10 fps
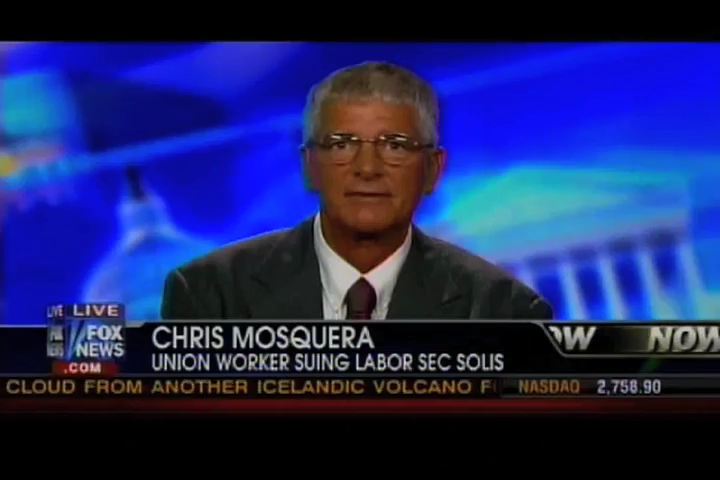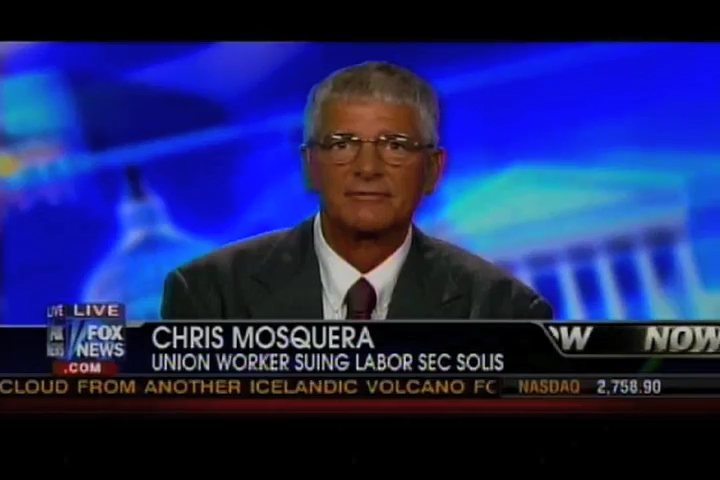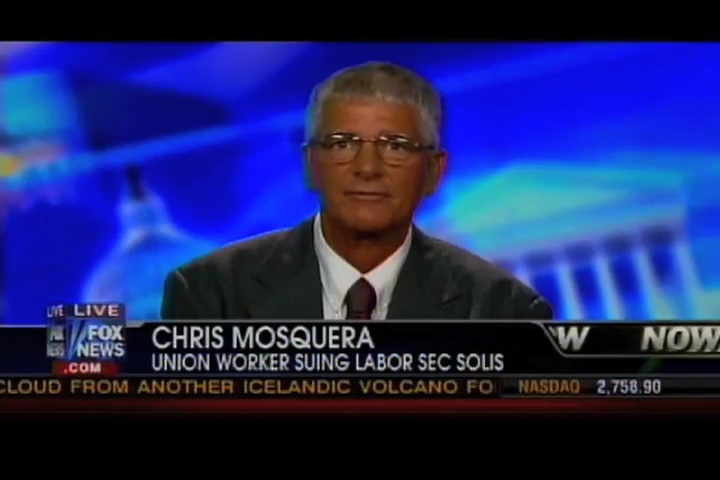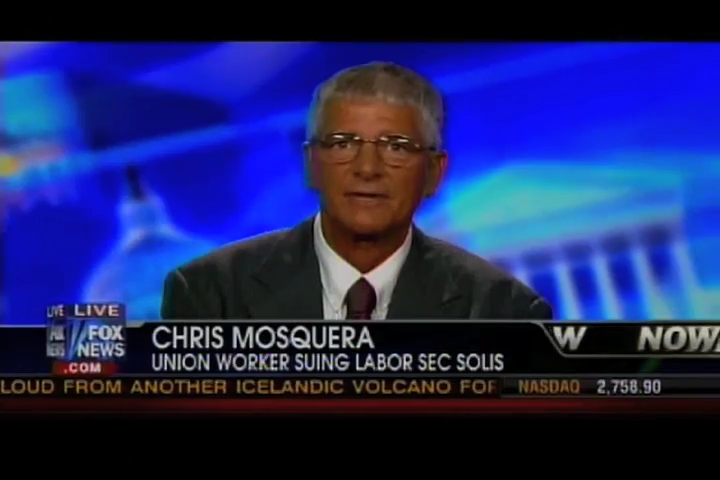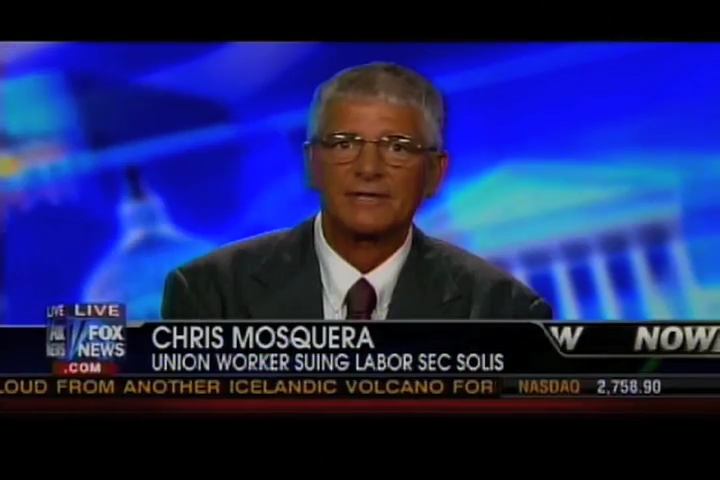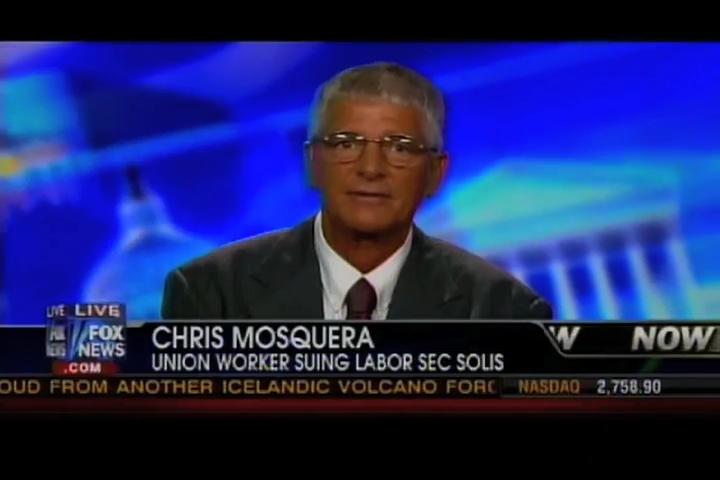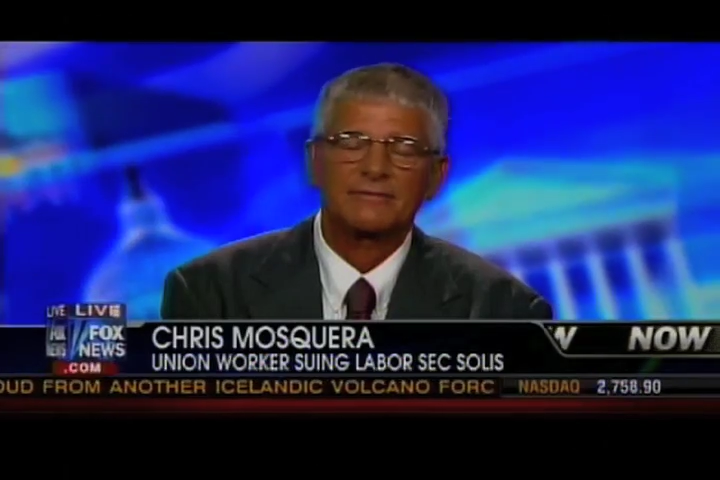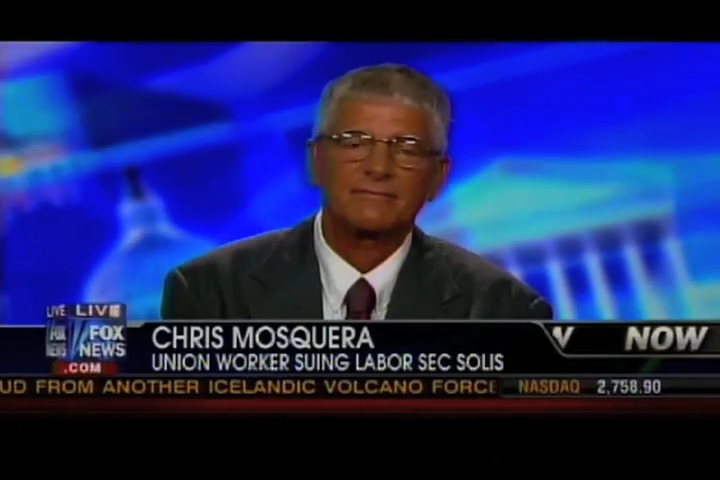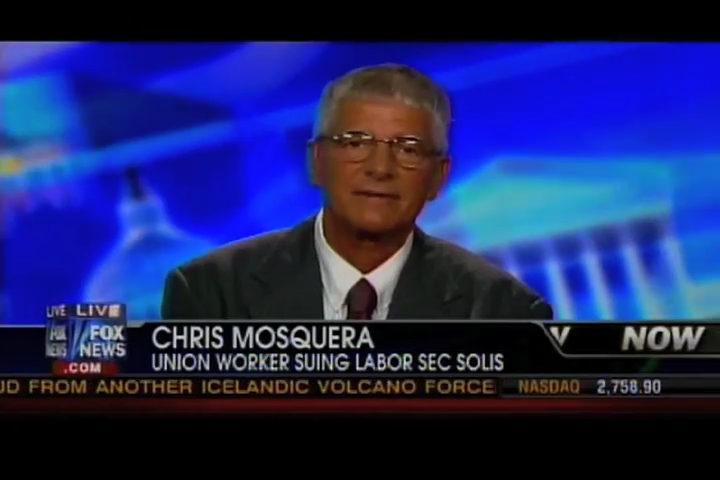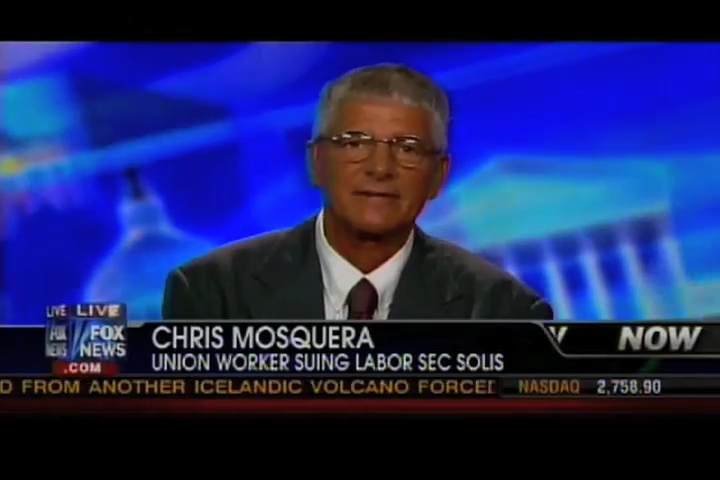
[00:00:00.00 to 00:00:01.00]
have a way
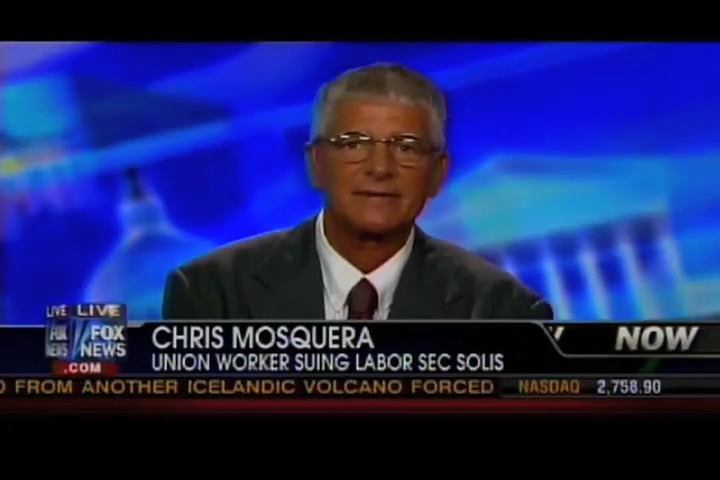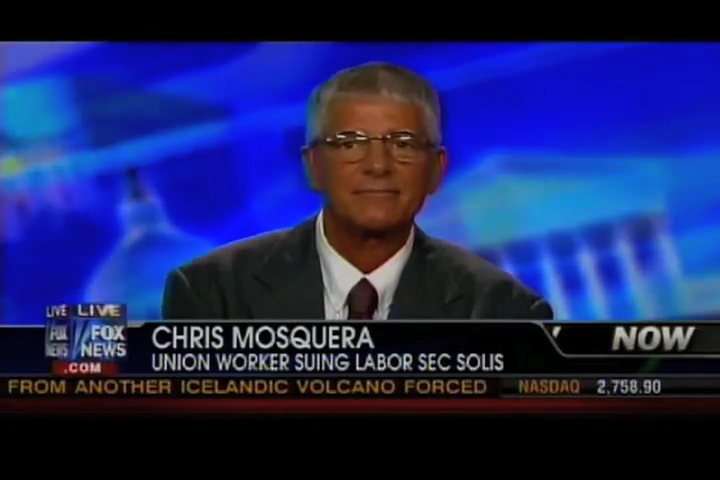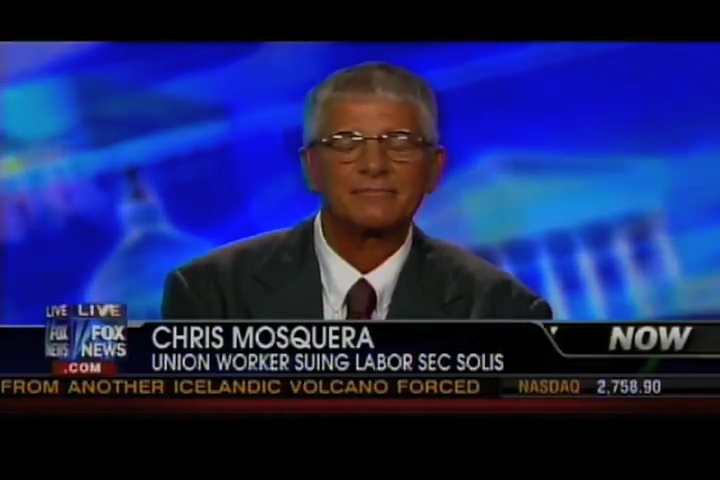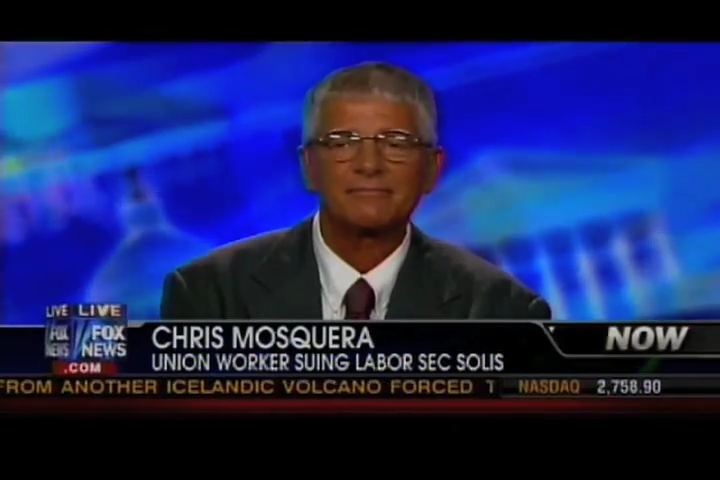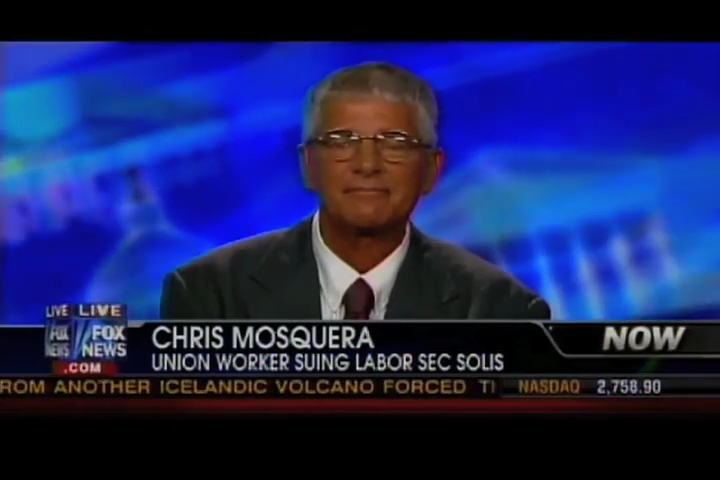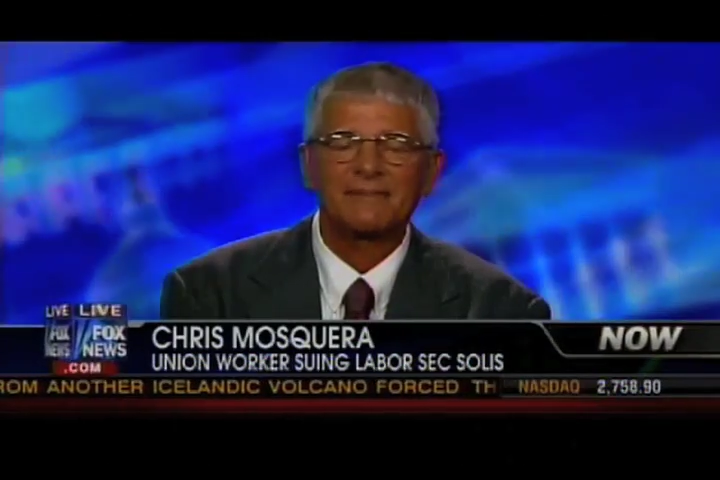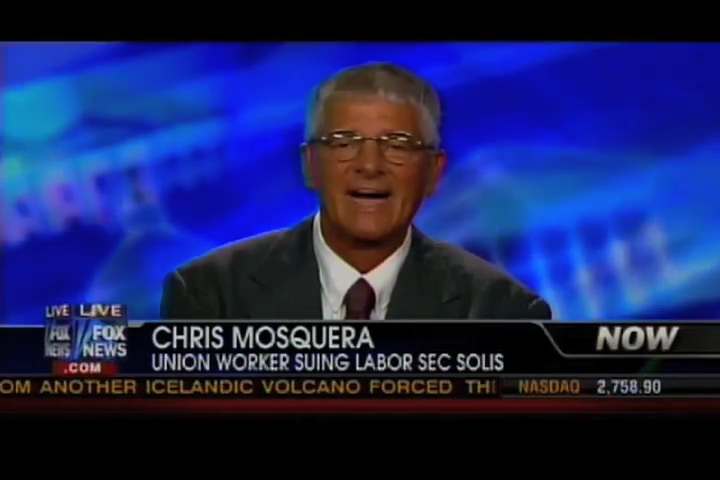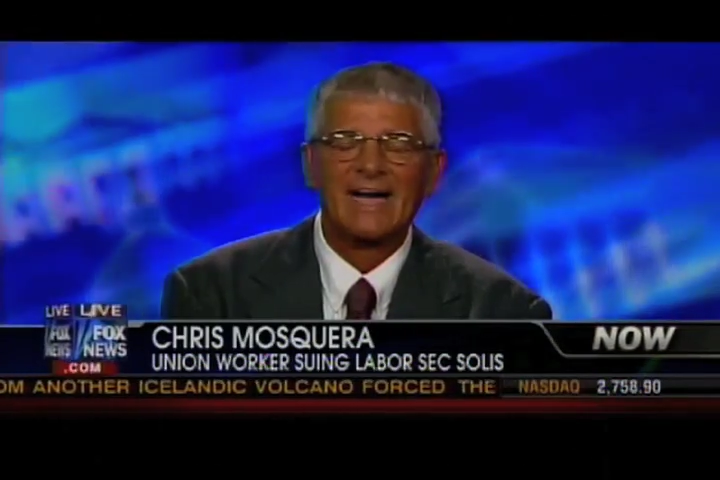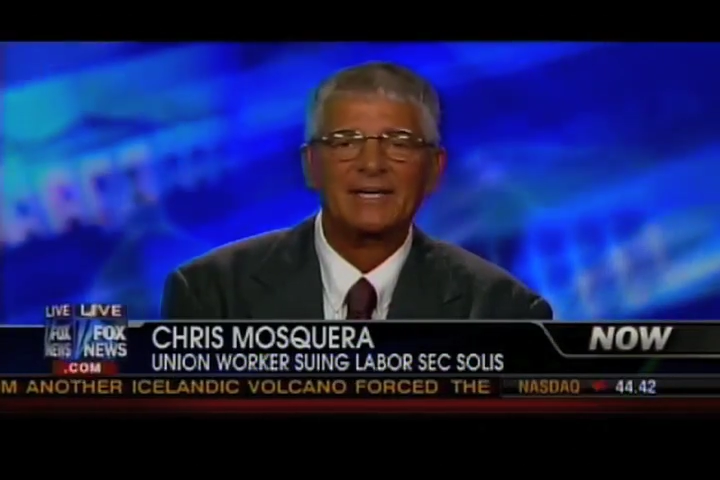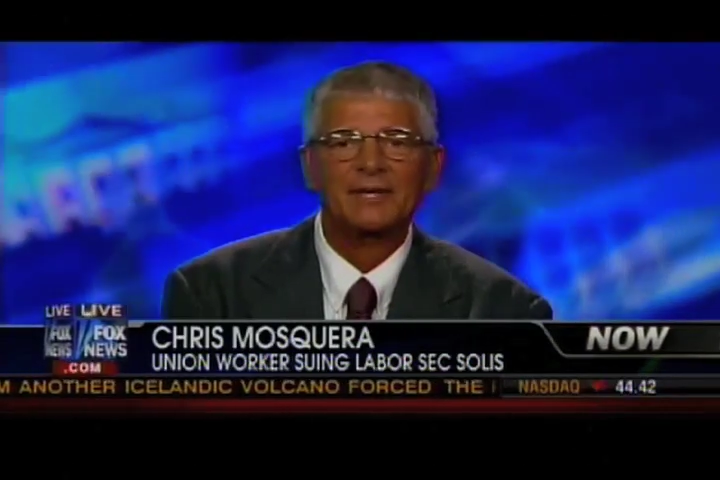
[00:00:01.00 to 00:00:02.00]
of
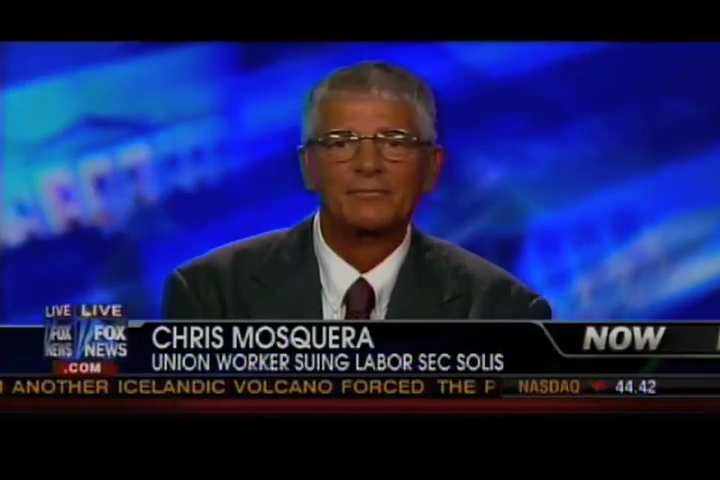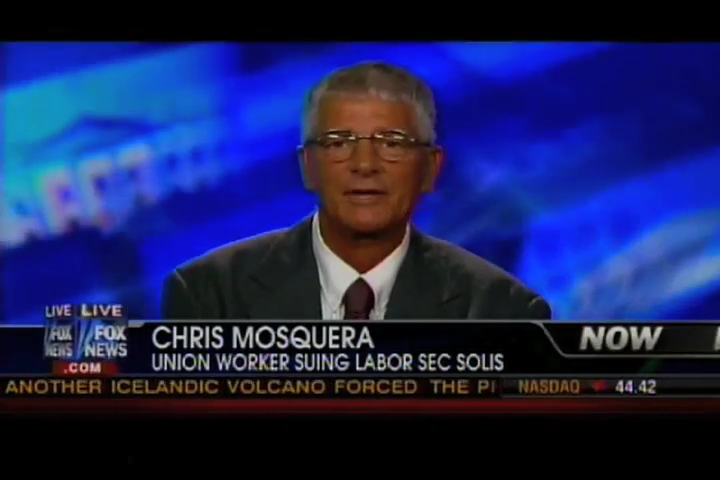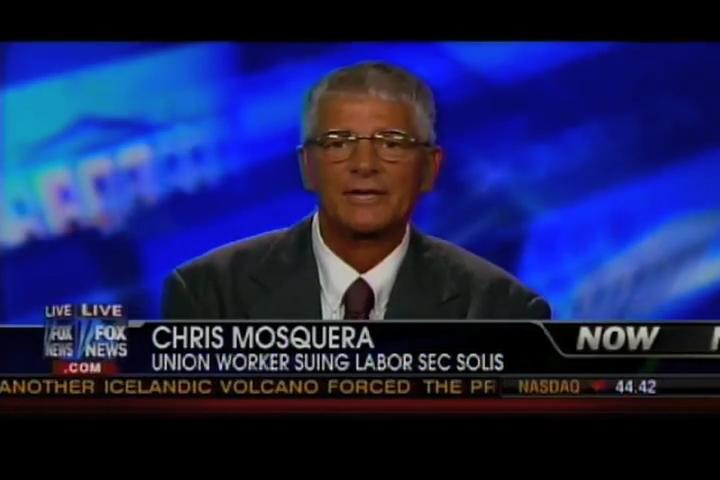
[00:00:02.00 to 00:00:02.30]
hiding